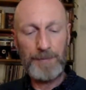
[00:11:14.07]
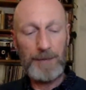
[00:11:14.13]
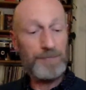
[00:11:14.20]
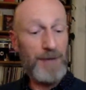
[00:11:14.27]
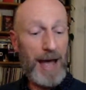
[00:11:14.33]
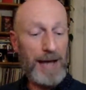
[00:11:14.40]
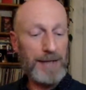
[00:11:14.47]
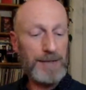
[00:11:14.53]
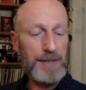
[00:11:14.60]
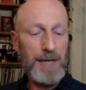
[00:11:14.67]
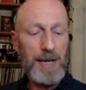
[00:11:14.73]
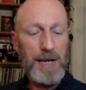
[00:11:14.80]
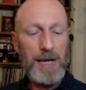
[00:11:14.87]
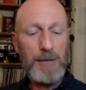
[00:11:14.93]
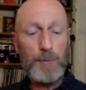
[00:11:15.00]
In fact,
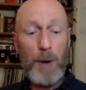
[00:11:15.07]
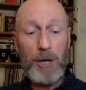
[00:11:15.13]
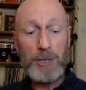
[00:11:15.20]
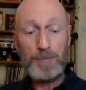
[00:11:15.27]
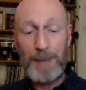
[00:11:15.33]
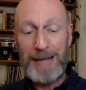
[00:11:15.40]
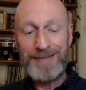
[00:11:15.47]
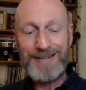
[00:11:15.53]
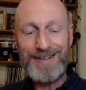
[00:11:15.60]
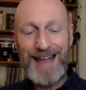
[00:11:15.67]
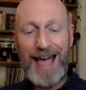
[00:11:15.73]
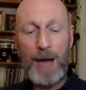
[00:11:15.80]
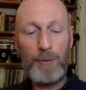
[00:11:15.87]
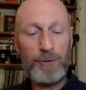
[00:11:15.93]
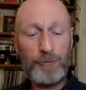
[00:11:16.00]
it works better
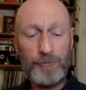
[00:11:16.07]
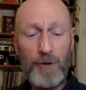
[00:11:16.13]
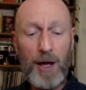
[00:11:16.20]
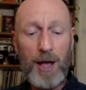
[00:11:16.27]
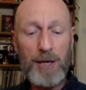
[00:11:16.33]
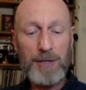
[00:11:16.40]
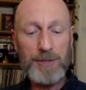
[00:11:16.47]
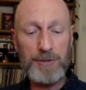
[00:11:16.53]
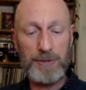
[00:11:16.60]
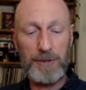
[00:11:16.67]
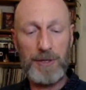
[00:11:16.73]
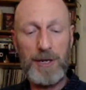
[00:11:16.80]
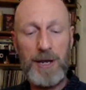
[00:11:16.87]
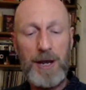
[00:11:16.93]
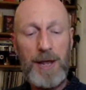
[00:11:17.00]
now and faster
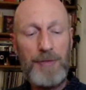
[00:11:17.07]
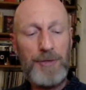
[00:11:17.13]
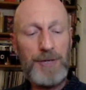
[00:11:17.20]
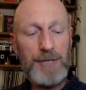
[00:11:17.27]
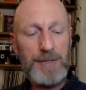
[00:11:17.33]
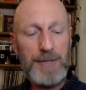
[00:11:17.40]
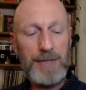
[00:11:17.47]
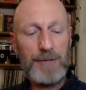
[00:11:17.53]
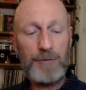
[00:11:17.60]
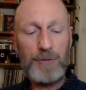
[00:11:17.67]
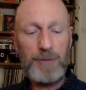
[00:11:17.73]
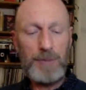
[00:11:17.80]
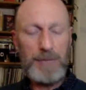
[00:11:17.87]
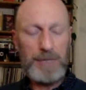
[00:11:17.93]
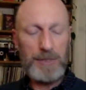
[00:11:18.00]
than it did
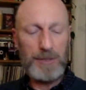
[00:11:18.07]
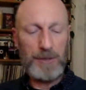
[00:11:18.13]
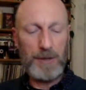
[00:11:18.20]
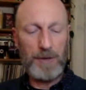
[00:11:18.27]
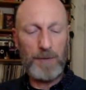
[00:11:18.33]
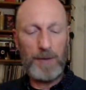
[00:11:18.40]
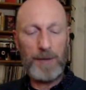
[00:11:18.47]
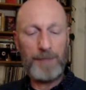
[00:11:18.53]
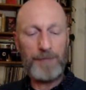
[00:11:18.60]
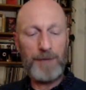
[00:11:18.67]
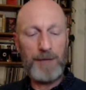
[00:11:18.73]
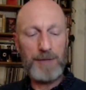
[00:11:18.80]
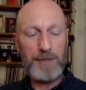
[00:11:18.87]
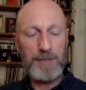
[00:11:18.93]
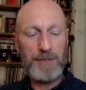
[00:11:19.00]
3 weeks ago when I
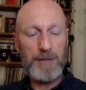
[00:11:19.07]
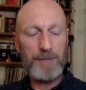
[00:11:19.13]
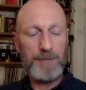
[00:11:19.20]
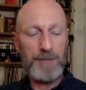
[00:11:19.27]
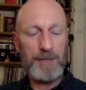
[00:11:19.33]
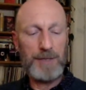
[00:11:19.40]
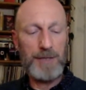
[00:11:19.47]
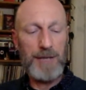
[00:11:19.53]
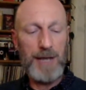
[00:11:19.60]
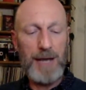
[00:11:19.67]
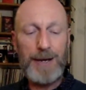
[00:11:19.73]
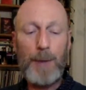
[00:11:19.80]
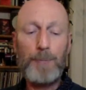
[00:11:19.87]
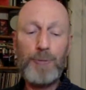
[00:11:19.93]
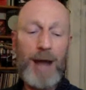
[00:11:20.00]
first discovered it.
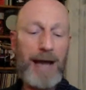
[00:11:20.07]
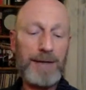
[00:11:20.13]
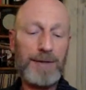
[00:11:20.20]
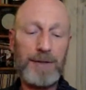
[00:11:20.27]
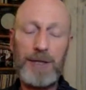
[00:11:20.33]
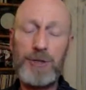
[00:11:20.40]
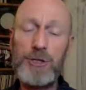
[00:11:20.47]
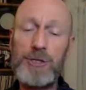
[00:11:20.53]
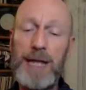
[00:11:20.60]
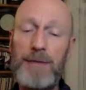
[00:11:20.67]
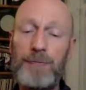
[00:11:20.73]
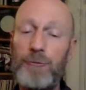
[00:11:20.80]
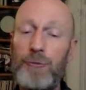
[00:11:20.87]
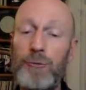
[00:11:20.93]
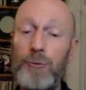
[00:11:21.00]
And I practically just
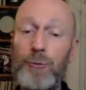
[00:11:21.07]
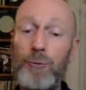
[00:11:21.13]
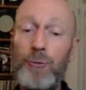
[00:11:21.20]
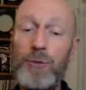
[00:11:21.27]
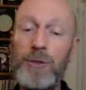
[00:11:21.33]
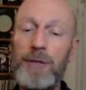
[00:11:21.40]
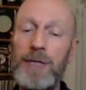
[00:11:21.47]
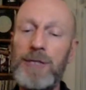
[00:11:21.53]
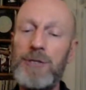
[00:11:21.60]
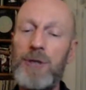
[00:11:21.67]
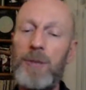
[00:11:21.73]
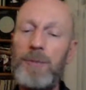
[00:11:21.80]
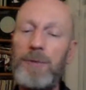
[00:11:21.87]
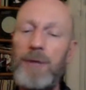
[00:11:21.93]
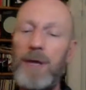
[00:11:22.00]
have to Google
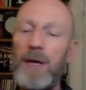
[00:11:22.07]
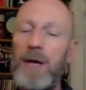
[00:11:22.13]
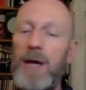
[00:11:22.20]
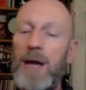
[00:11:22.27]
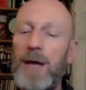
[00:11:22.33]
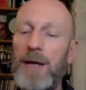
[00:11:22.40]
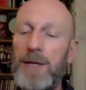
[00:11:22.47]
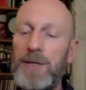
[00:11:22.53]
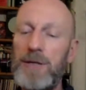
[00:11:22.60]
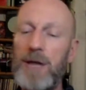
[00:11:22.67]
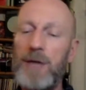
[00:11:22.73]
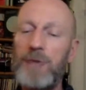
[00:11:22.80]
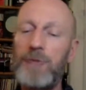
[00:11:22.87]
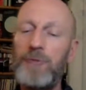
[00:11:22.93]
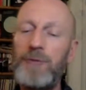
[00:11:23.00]
insomnia and I
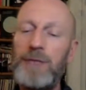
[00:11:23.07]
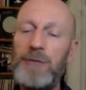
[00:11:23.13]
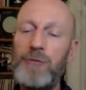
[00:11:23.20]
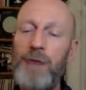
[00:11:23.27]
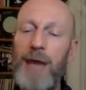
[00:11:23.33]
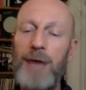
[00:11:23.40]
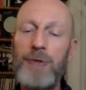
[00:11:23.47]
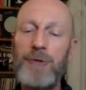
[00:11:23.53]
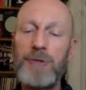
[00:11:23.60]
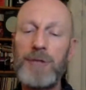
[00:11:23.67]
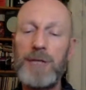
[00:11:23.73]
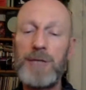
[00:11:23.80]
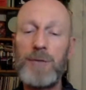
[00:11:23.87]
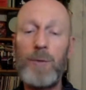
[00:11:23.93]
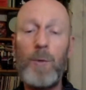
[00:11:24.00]
start to feel drowsy.
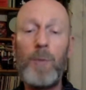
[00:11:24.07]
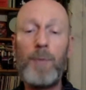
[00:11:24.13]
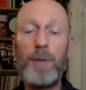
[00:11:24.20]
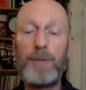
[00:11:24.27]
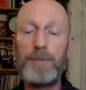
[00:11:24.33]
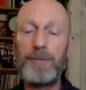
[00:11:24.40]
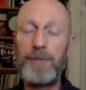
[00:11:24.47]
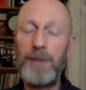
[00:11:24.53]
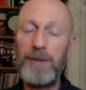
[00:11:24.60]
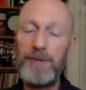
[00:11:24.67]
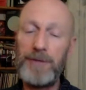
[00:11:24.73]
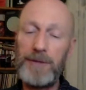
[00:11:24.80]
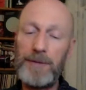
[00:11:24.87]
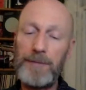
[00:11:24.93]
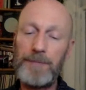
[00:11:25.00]
It's almost
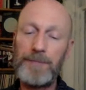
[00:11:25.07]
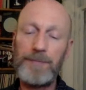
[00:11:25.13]
Pavlovian.